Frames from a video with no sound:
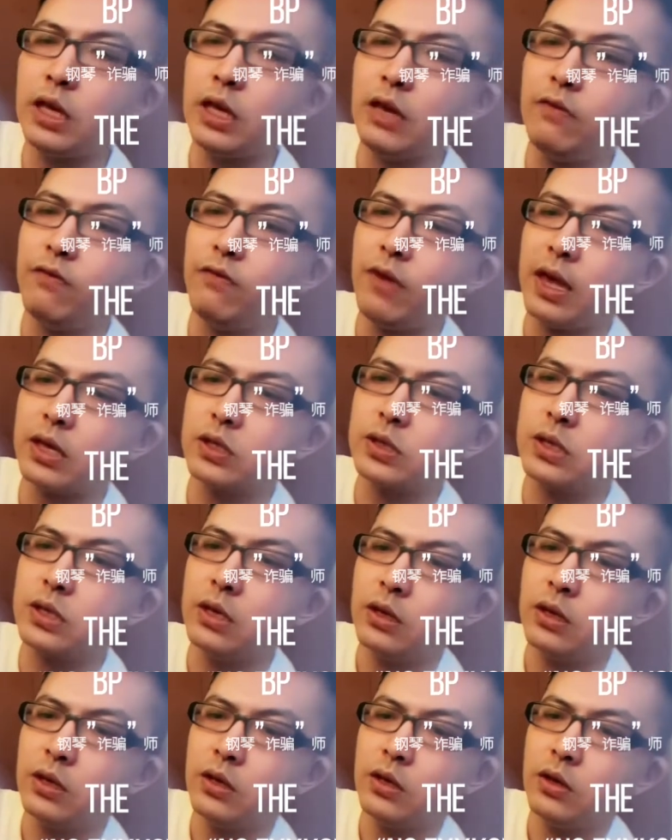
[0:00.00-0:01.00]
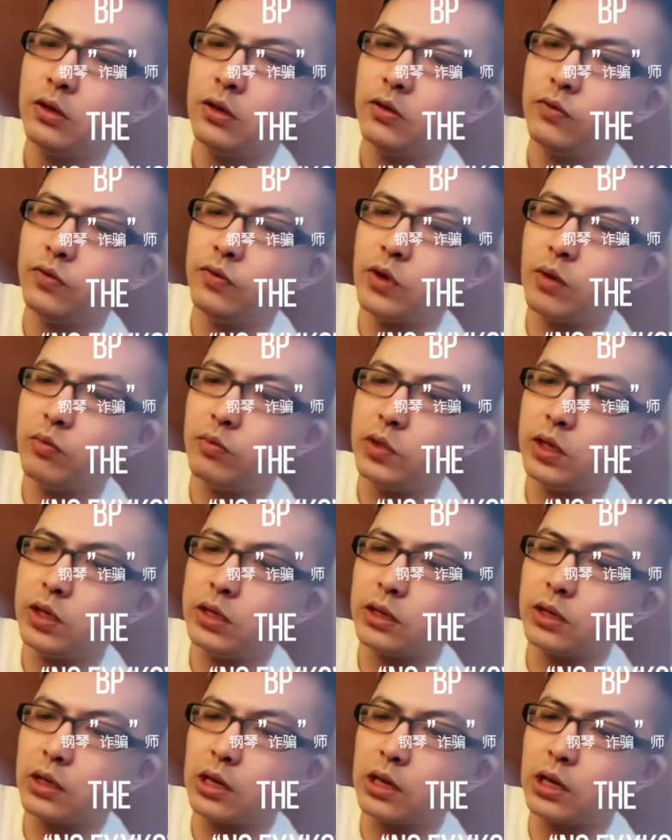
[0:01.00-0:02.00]
effects from
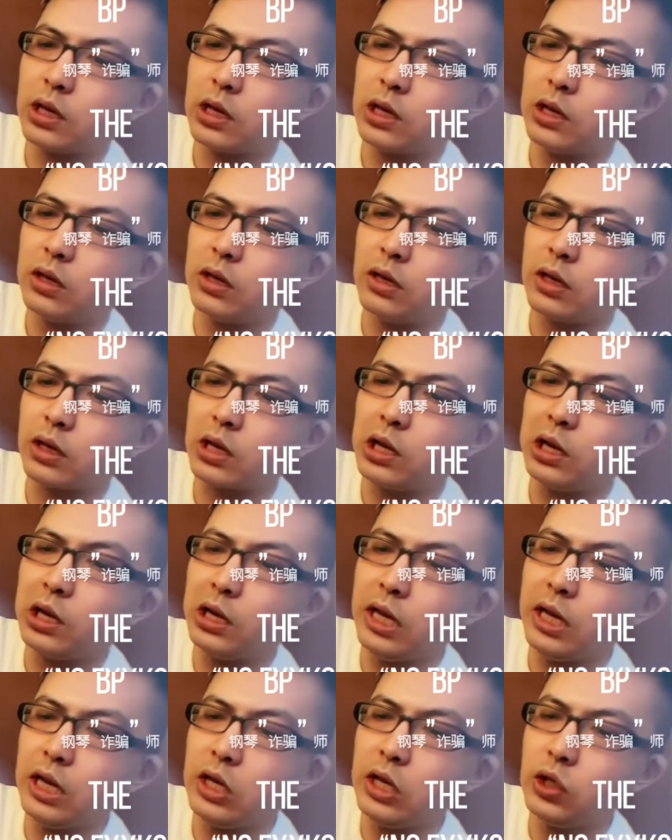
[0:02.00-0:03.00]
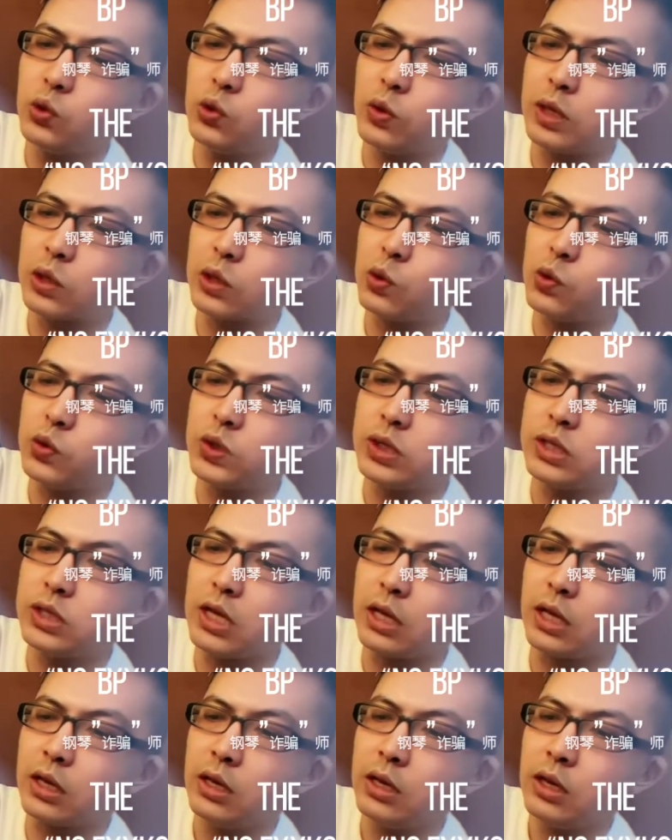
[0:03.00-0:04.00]
a clean to
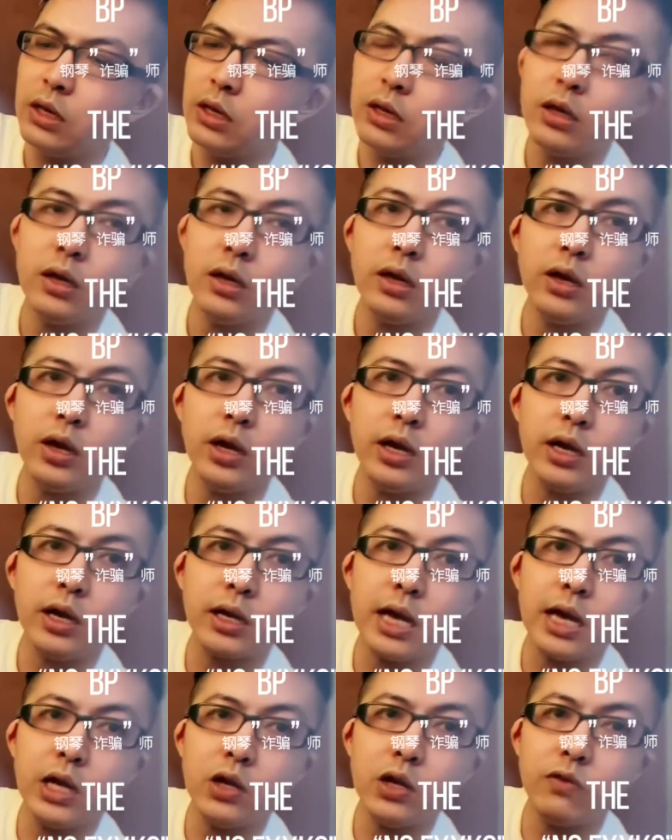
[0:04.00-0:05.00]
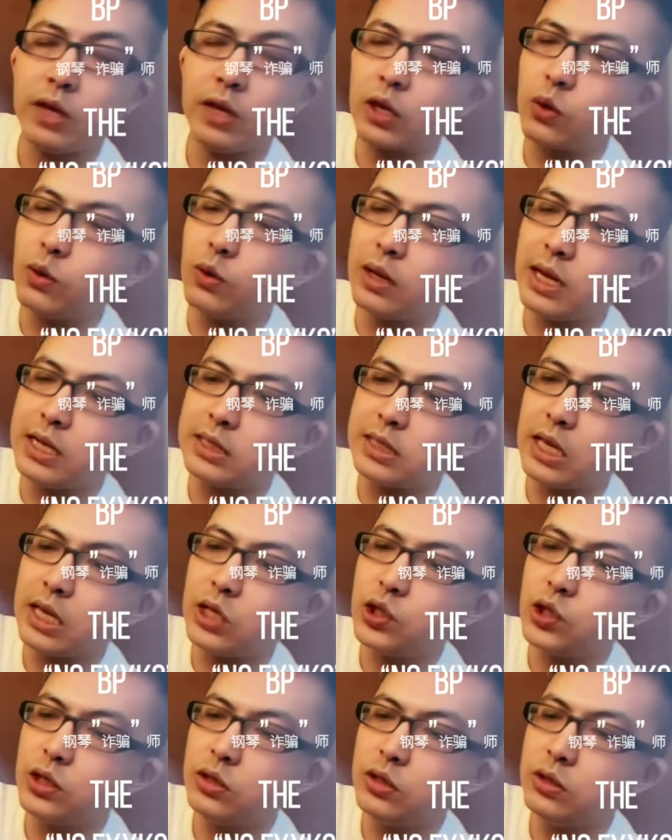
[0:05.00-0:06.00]
acoustic, kind of
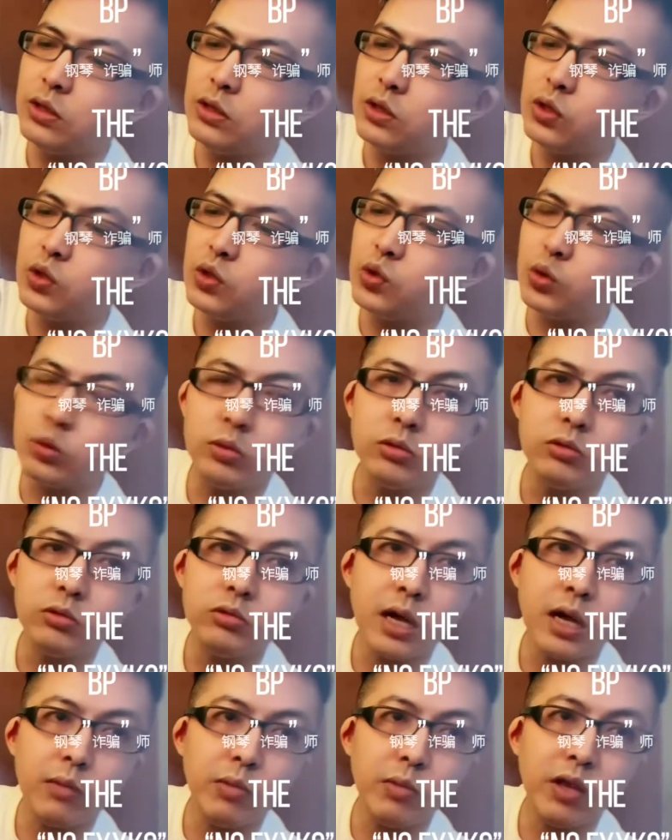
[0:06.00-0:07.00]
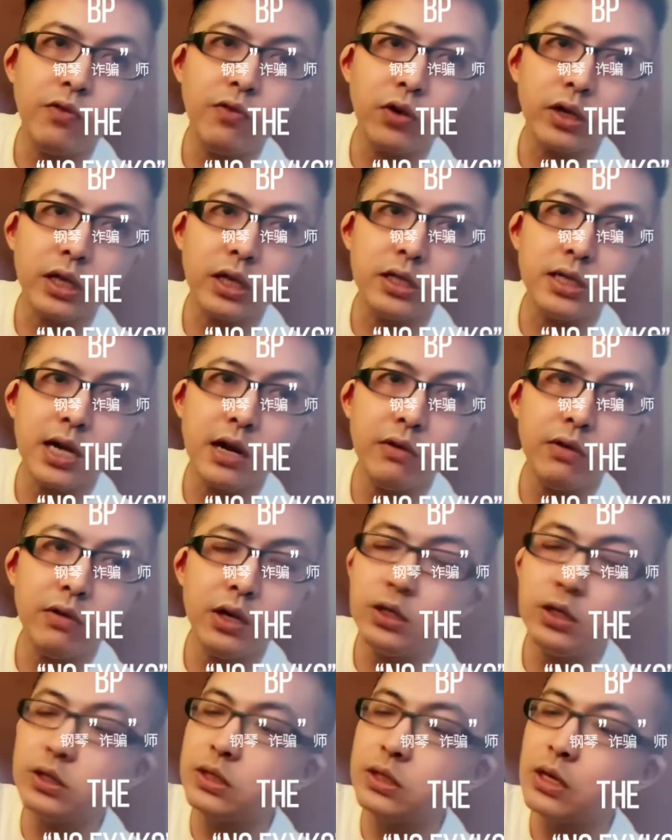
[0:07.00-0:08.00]
equalization to, I mean, for
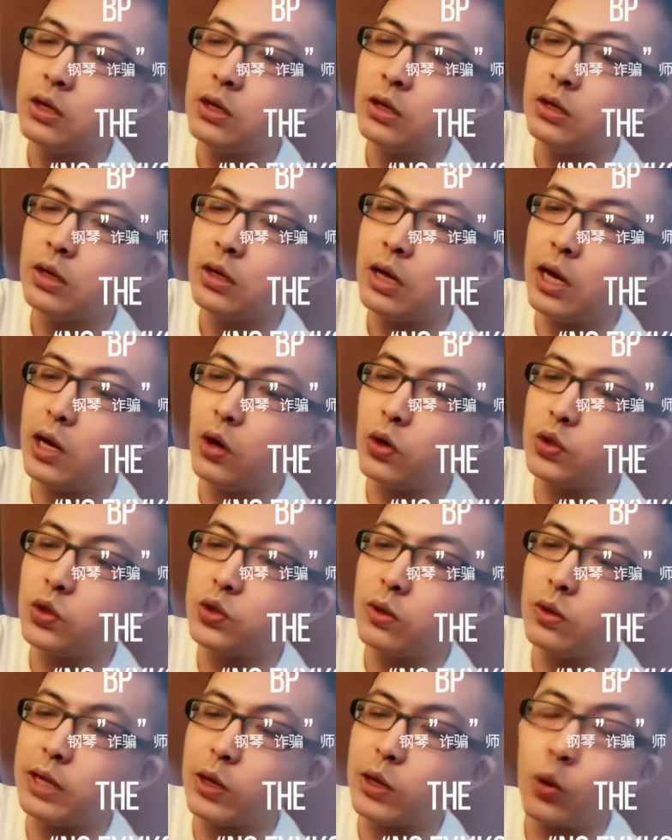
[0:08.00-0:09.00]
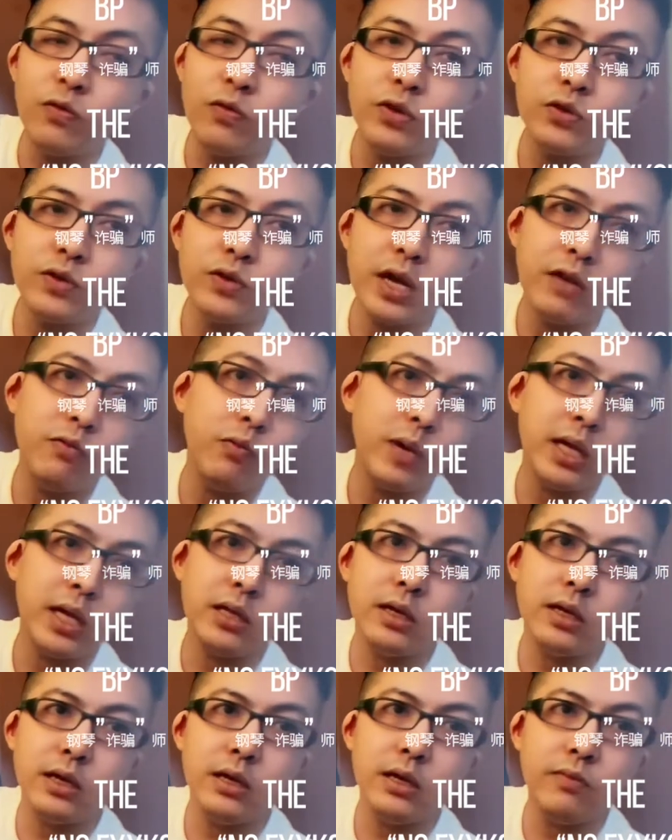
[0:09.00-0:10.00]
guitarists, also like overdrive,
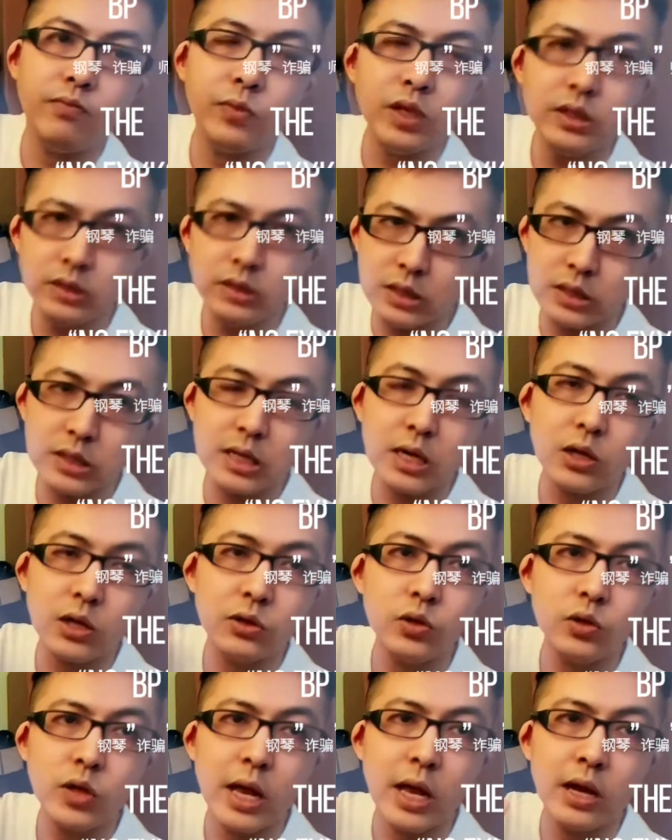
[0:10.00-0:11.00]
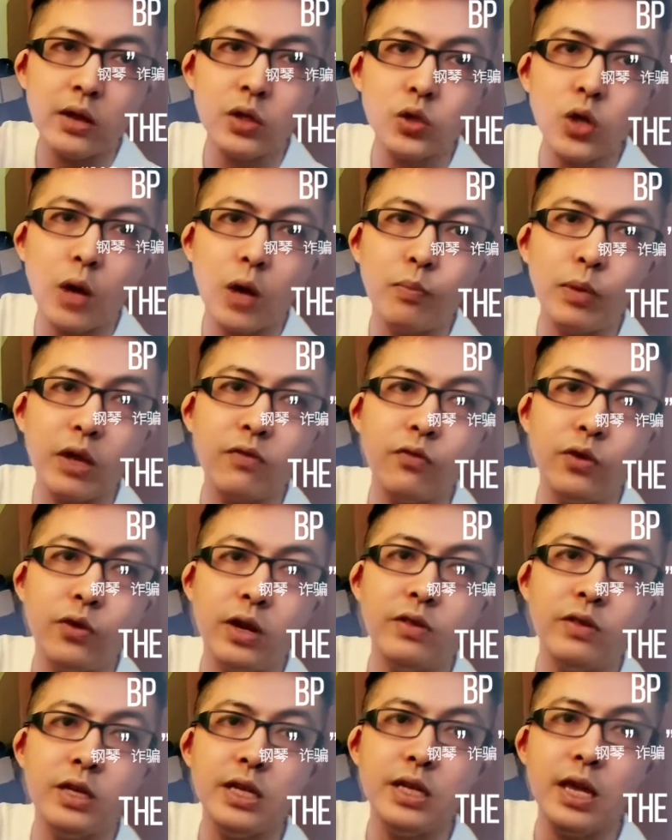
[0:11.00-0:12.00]
but this is another topic for
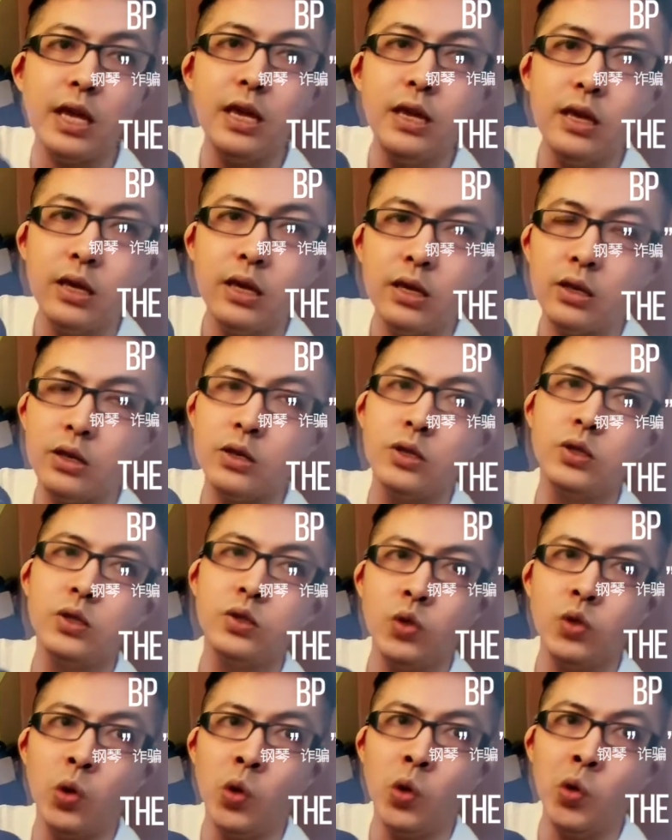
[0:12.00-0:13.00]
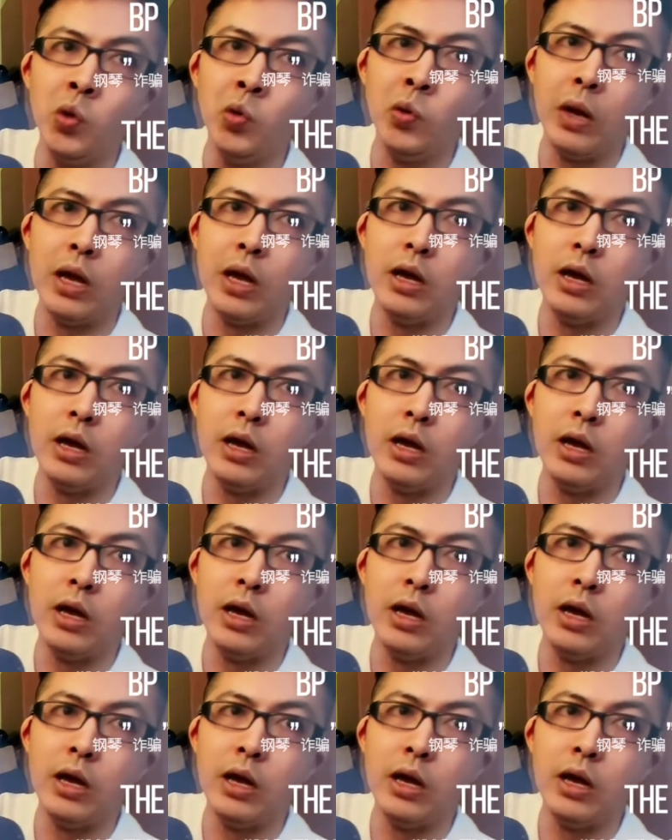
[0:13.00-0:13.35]
another day. So